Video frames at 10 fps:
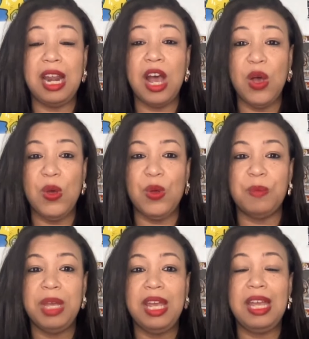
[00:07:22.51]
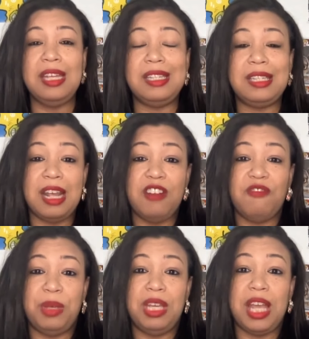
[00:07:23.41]
at home instead
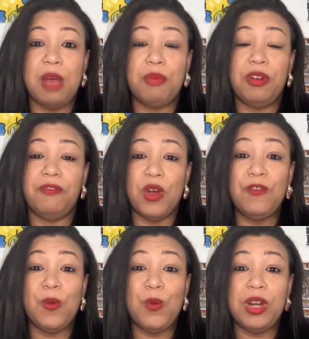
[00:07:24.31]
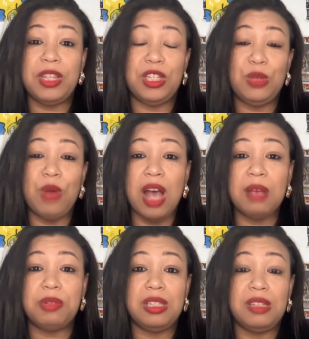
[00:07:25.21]
of being able to vote for one of the two
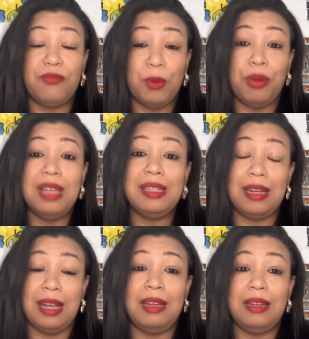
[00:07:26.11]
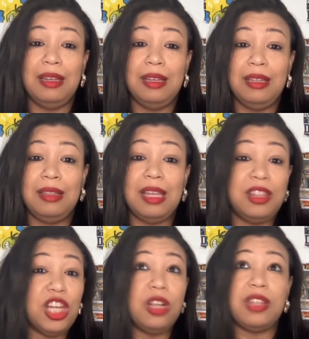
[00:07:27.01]
options for president
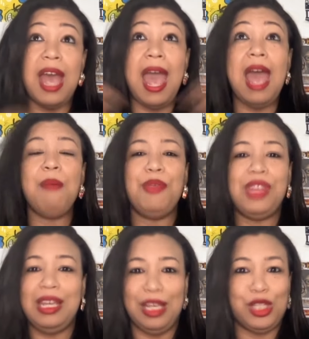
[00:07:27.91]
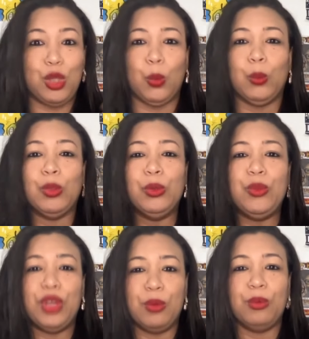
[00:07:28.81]
the apathy is
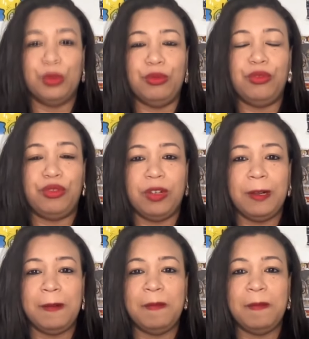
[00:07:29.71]
through the roof.